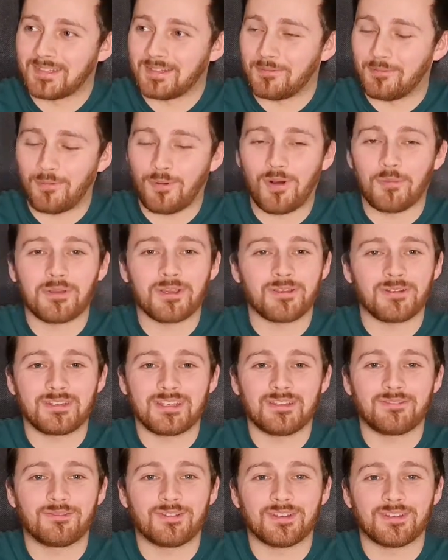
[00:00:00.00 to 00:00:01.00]
what am I going to
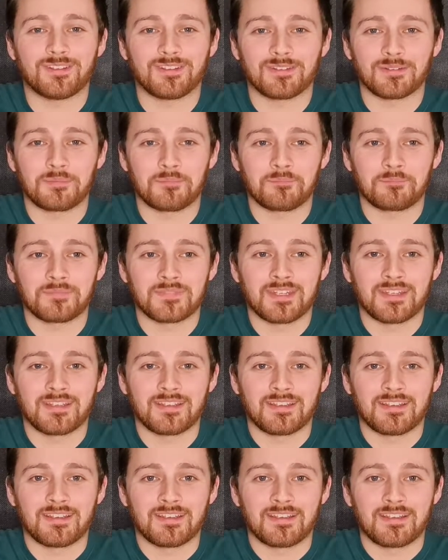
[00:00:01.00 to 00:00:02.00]
give this?
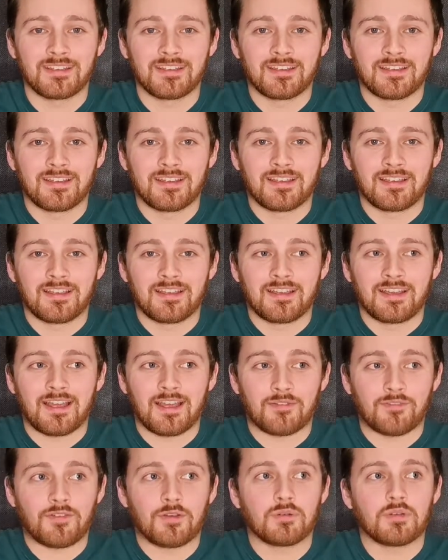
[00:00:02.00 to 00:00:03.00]

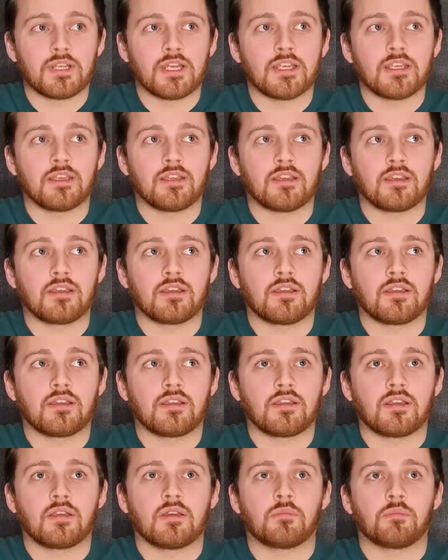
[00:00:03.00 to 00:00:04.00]
I feel like,
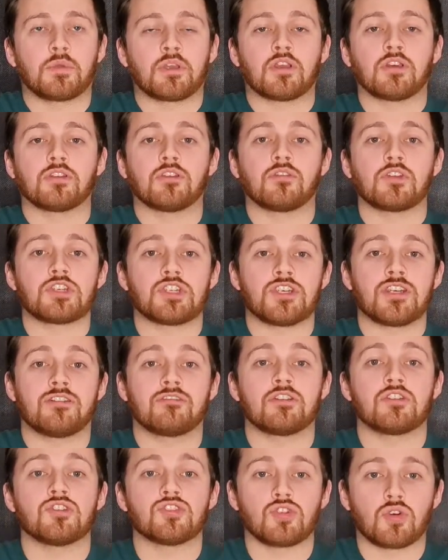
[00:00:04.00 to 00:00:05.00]
because of the sheer
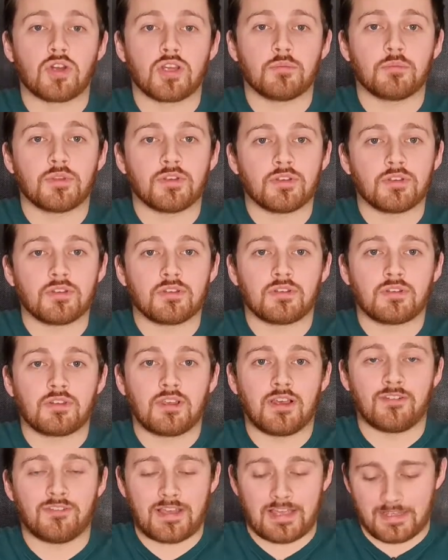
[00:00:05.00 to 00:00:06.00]
enjoyment
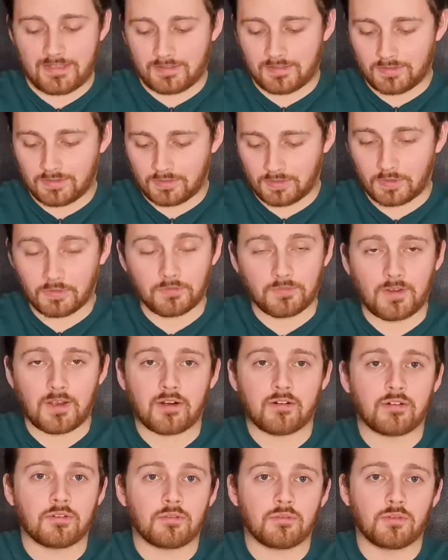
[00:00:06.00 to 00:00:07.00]
I've had so
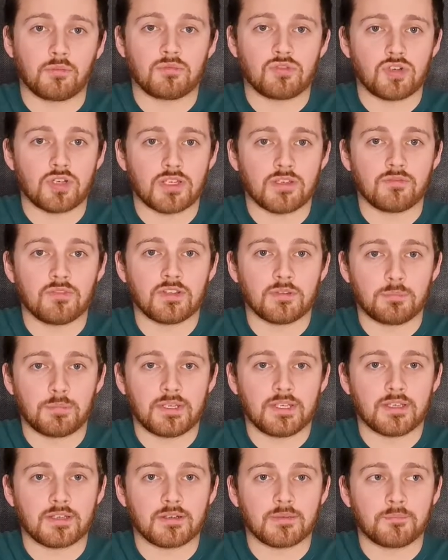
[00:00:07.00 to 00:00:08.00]
far from drinking this
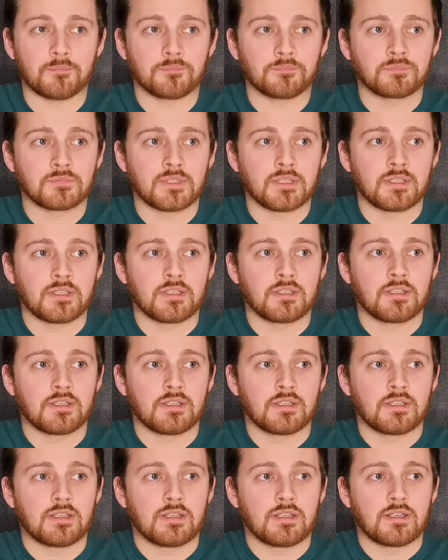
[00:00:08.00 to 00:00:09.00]
beer,
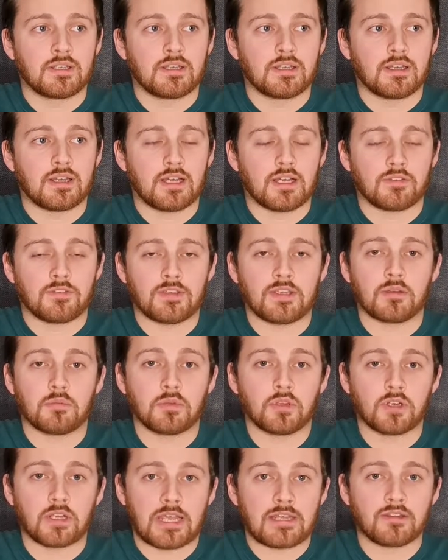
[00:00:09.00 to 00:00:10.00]
I think I'm
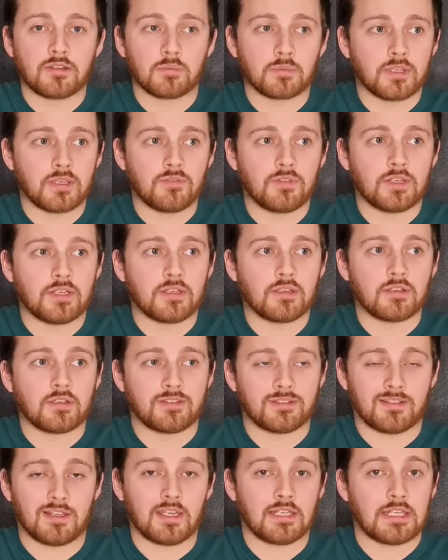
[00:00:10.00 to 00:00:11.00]
going to end up giving it a
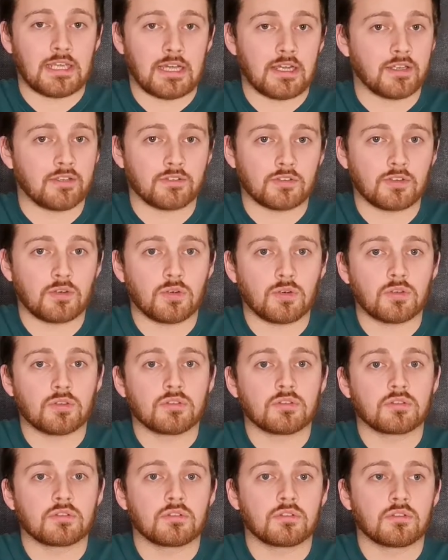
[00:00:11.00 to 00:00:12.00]
slightly higher
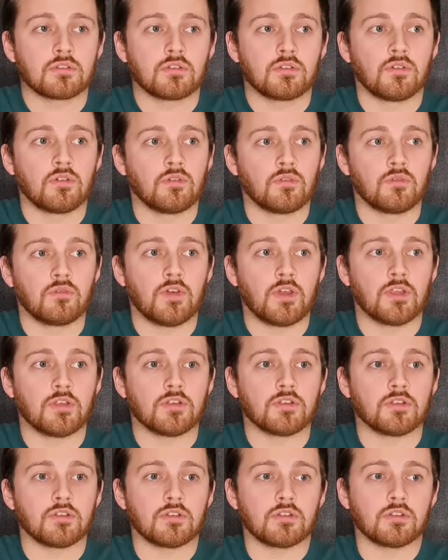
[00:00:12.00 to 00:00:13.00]
score
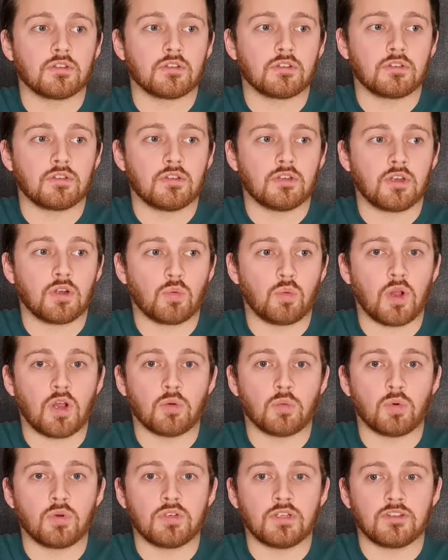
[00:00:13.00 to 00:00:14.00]
than, what I
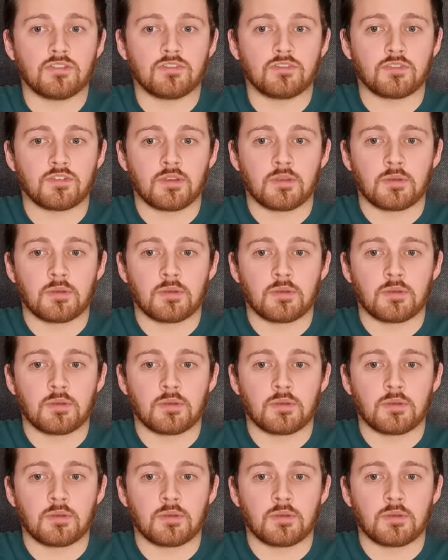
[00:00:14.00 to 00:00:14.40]
would if